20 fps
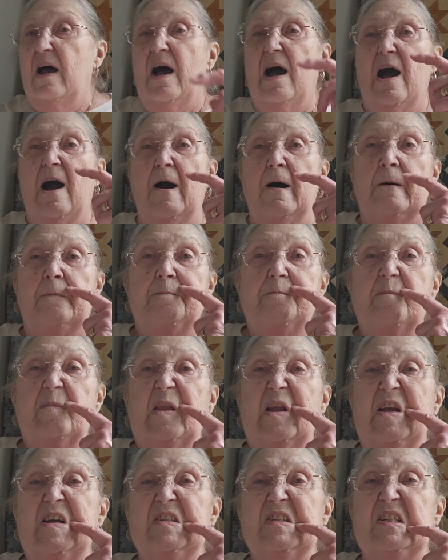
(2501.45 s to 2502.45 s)

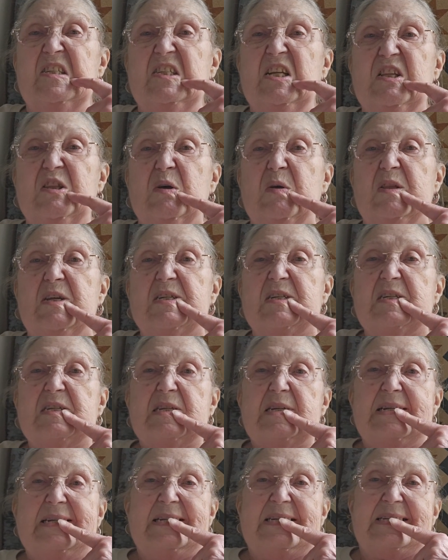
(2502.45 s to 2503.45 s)
As I said, though, this
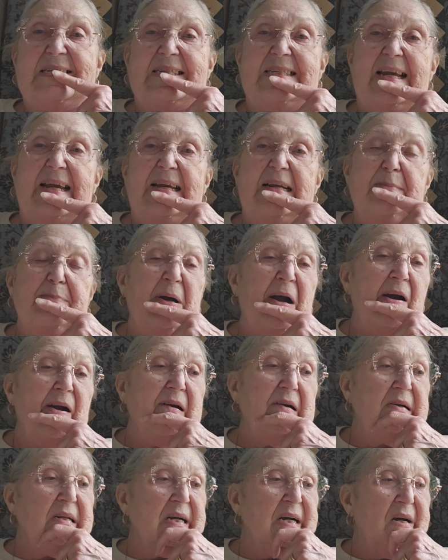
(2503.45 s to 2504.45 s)
is a second
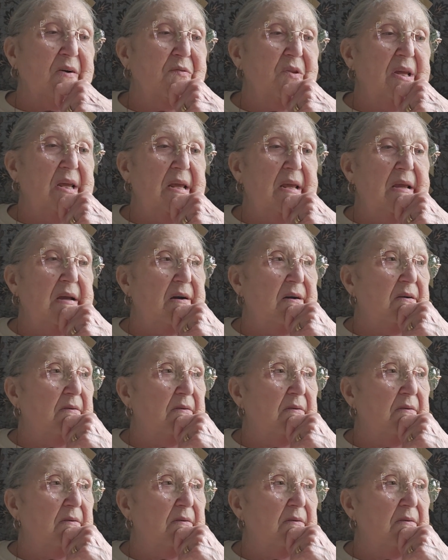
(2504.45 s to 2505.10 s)
part of the